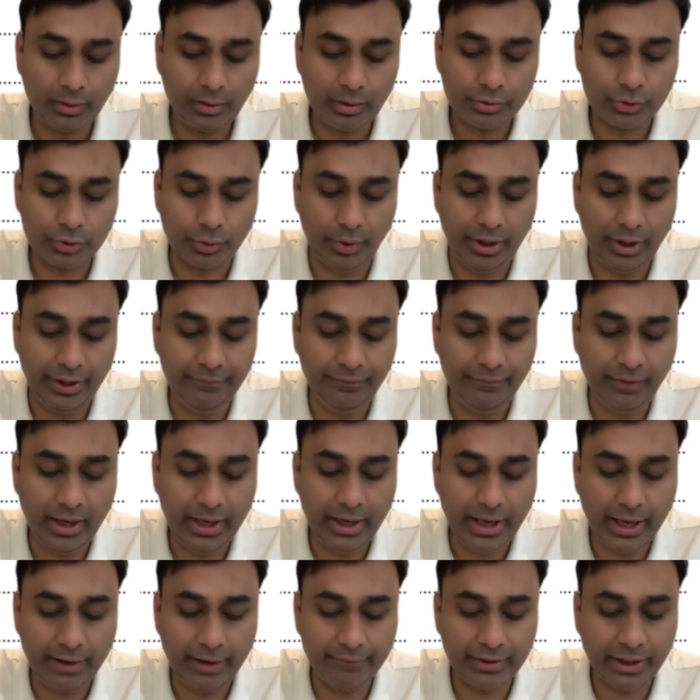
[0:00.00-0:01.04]
So if I
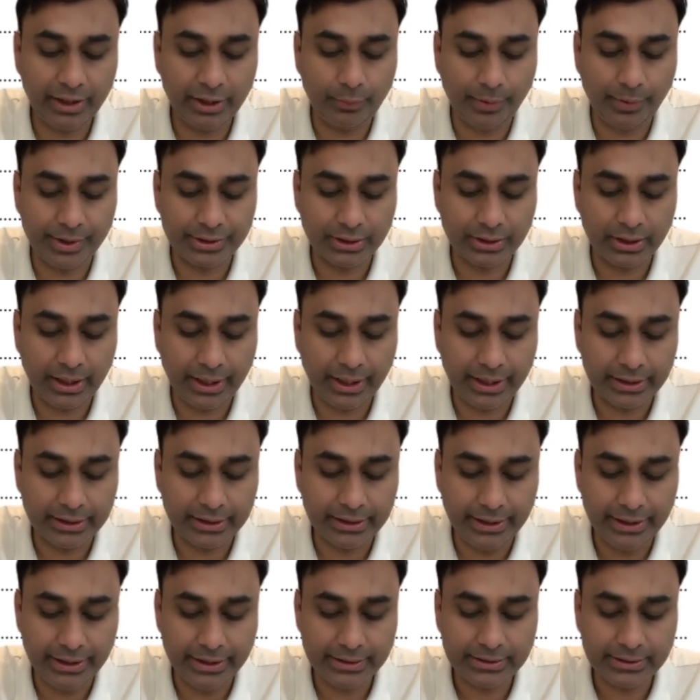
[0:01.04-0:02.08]
have an equation like
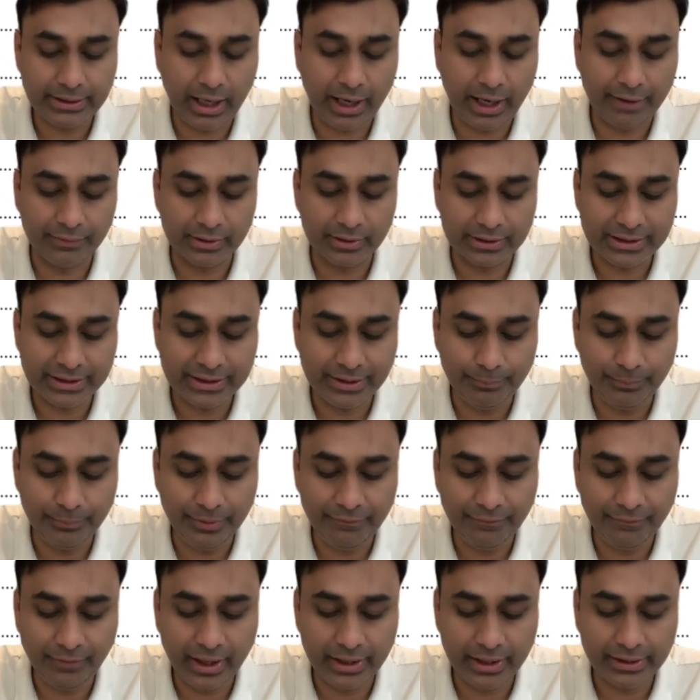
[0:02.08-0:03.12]
this, I will
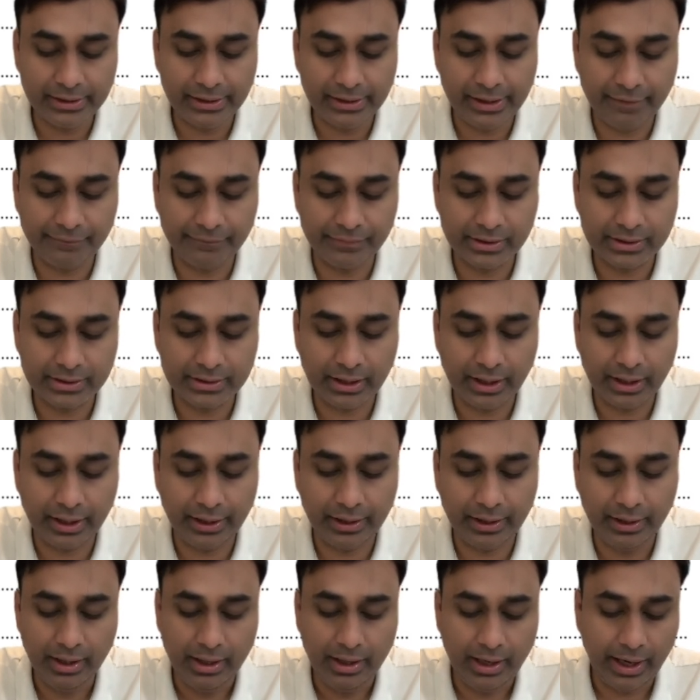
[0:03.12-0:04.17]
simplify the left hand
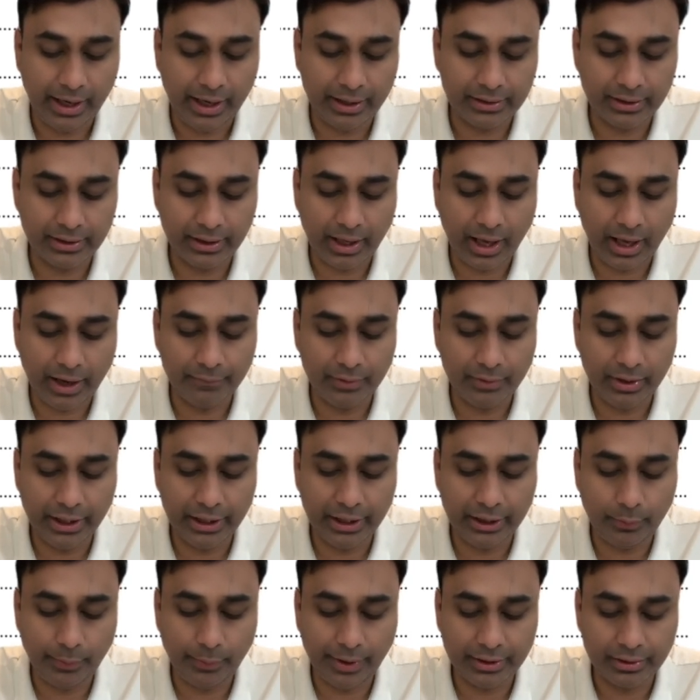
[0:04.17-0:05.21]
side and then I will
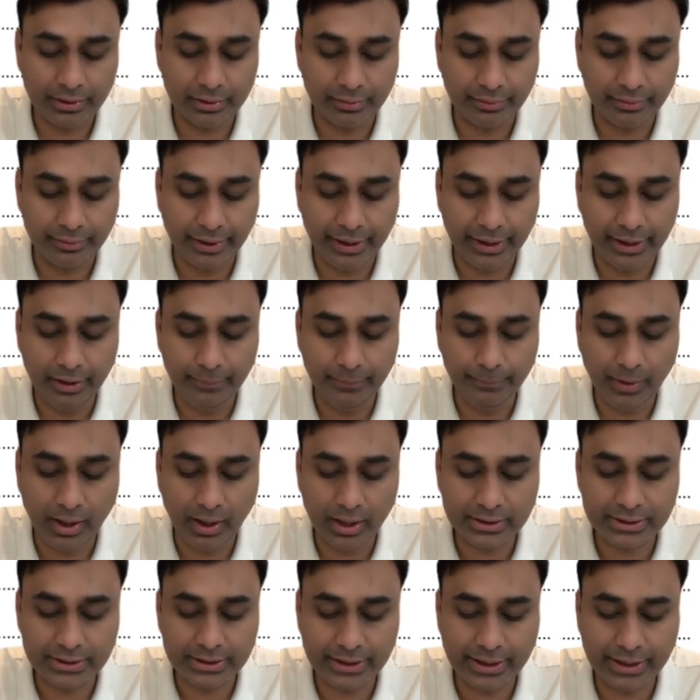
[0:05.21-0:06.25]
equate the real
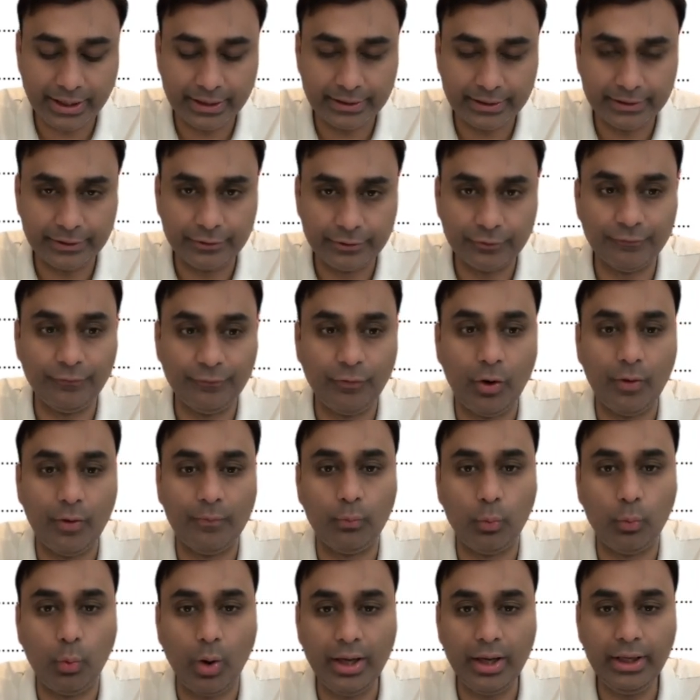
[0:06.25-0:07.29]
parts together to
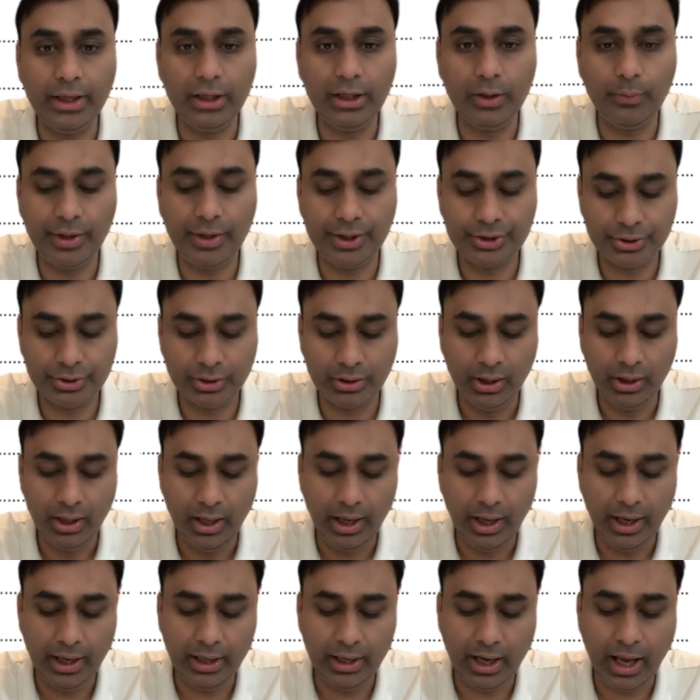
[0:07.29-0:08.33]
form one equation,
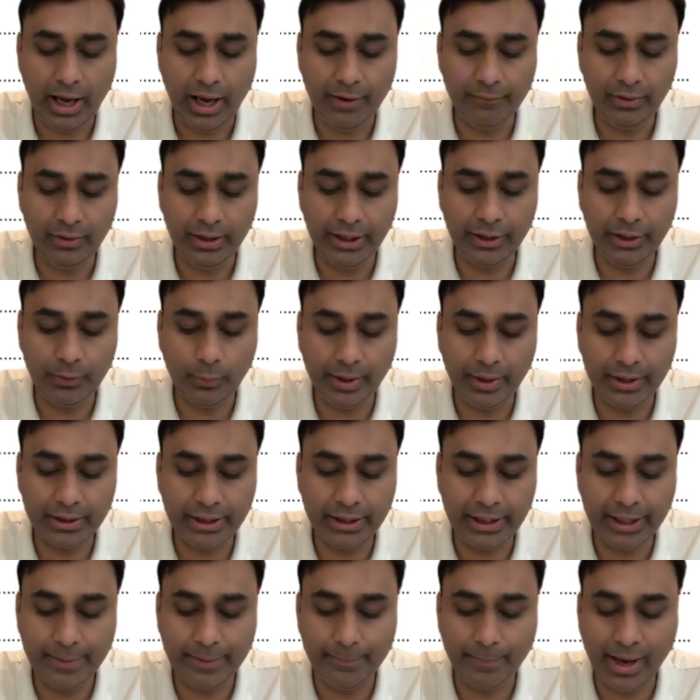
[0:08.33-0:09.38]
and I will equate
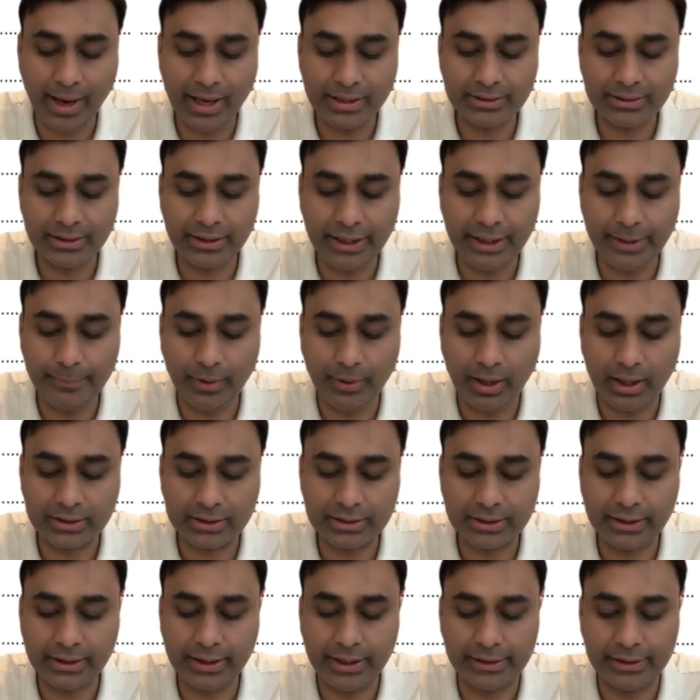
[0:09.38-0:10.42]
the imaginary parts
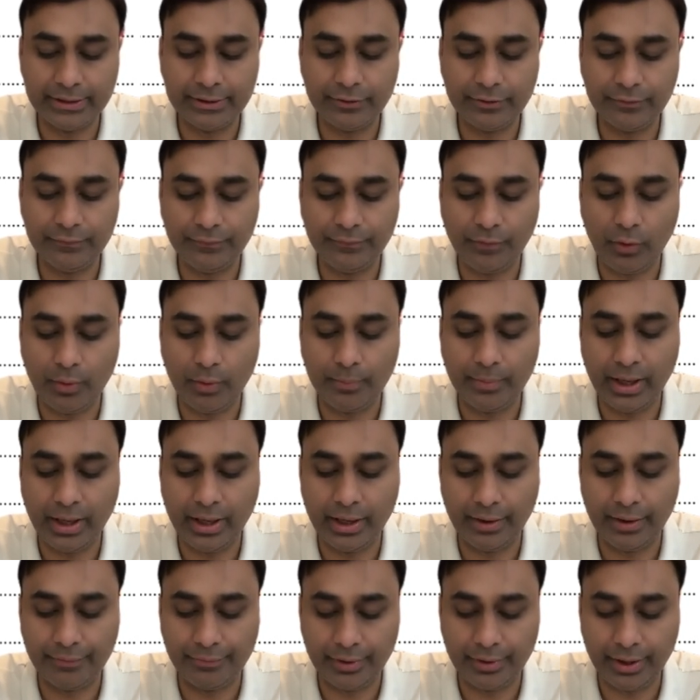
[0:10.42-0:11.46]
together to form
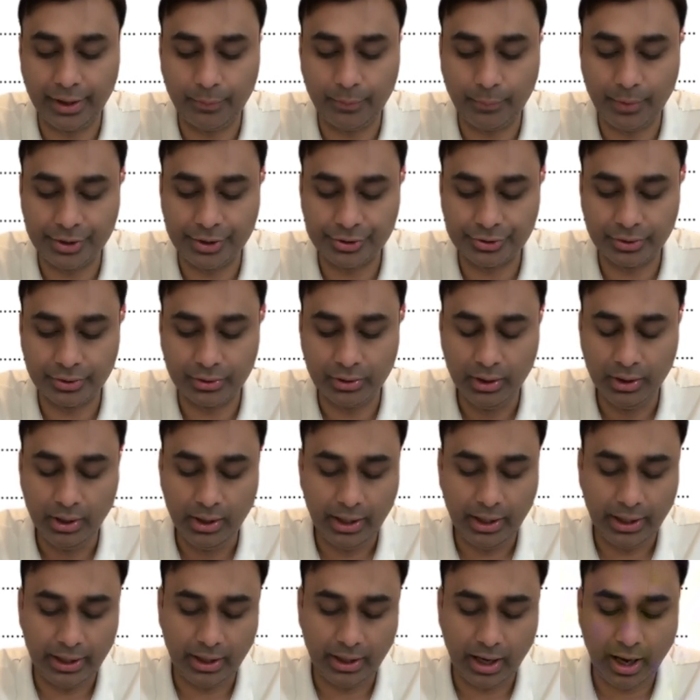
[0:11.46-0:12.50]
another equation.
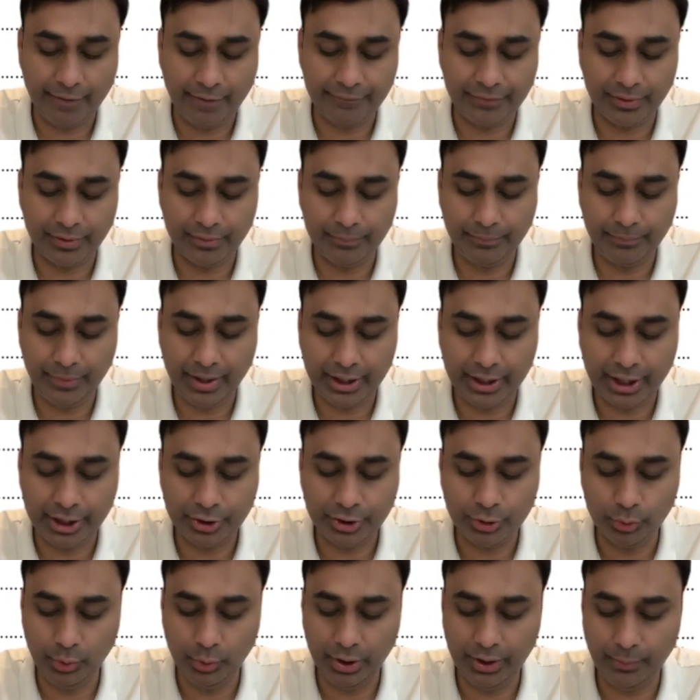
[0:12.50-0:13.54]
And after making
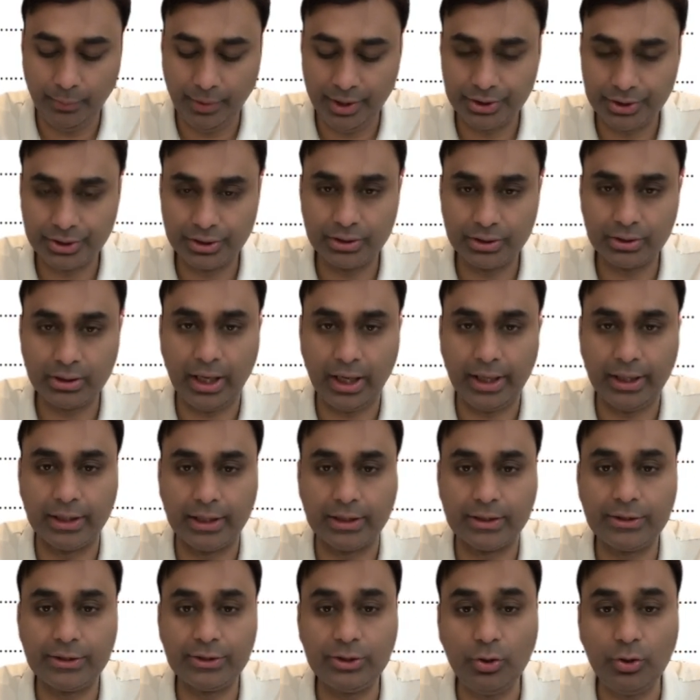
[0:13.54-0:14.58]
two equations, I can
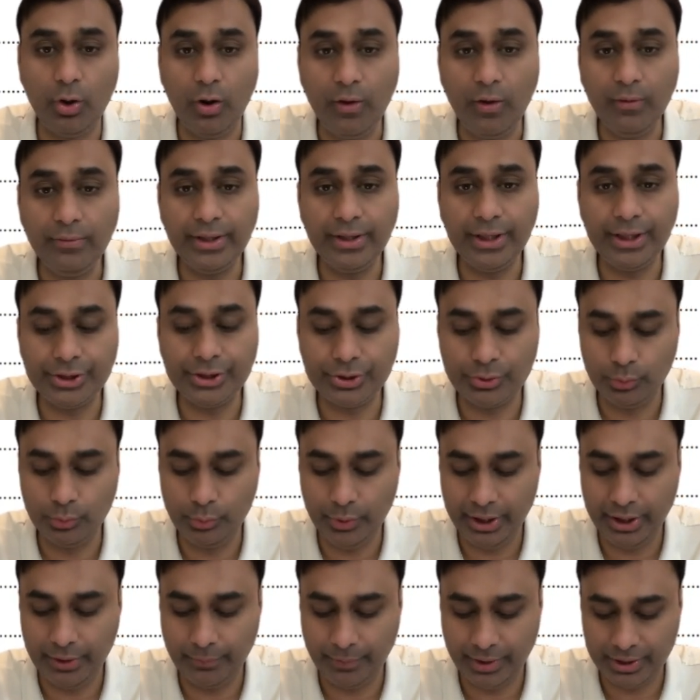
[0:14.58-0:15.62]
solve these two
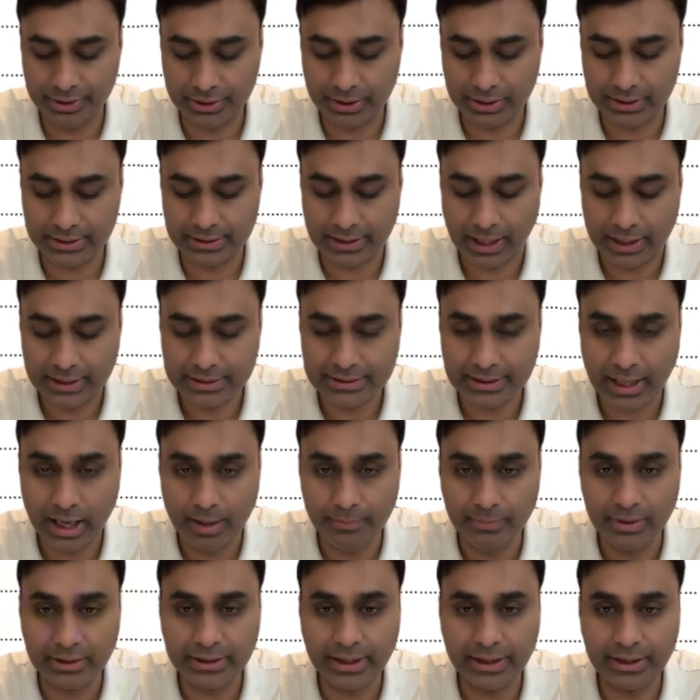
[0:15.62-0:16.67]
equations
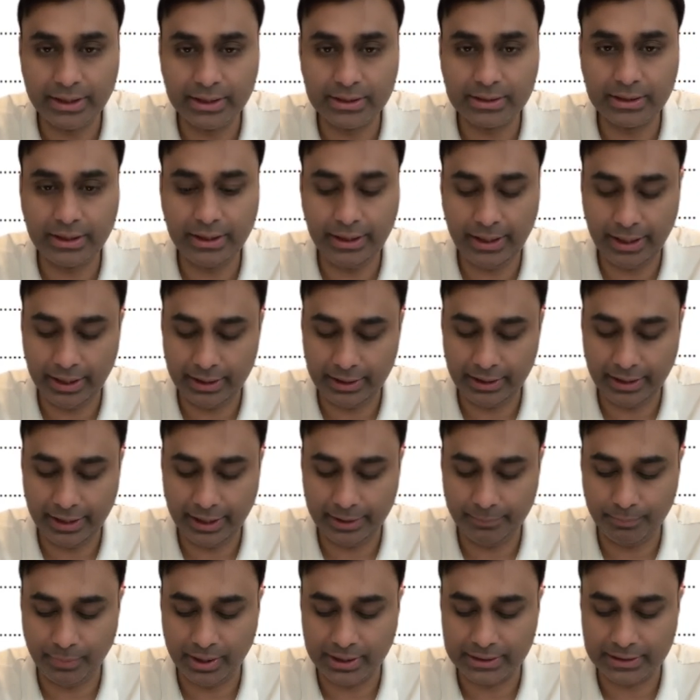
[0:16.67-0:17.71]
simultaneously and
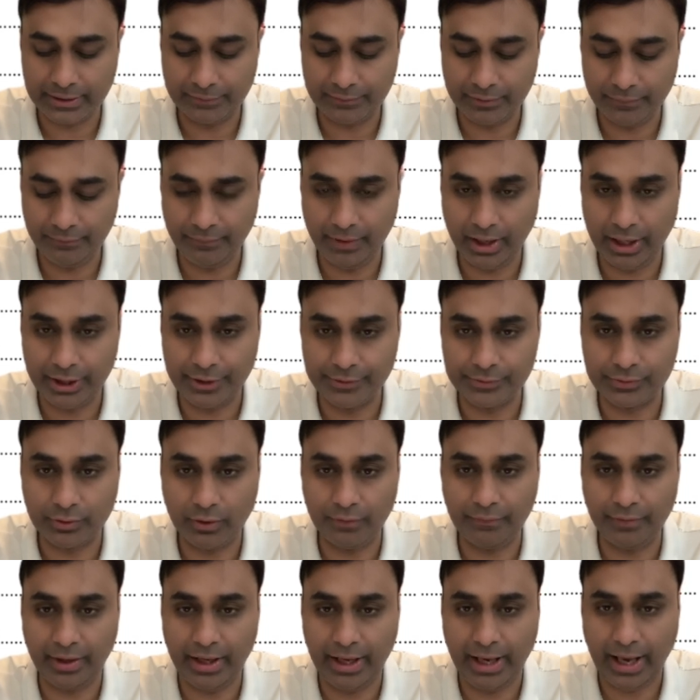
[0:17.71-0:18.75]
get myself the values
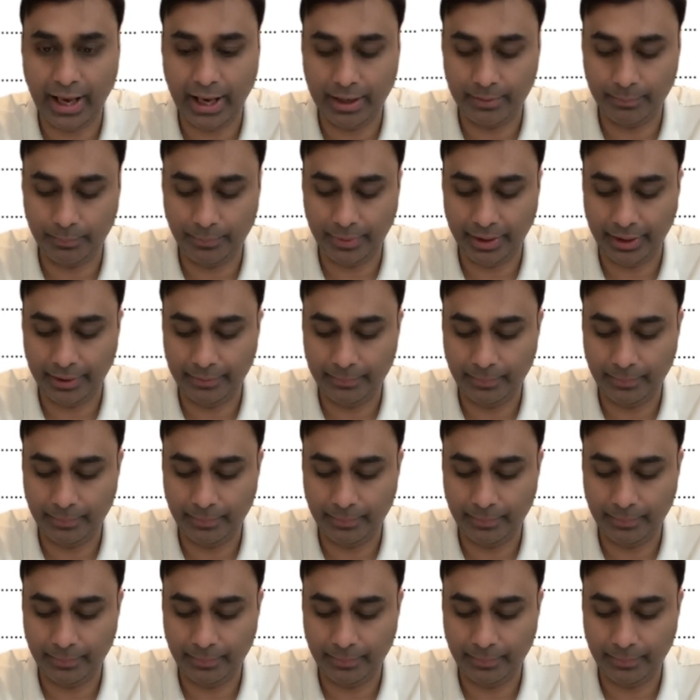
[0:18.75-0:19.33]
of a and b.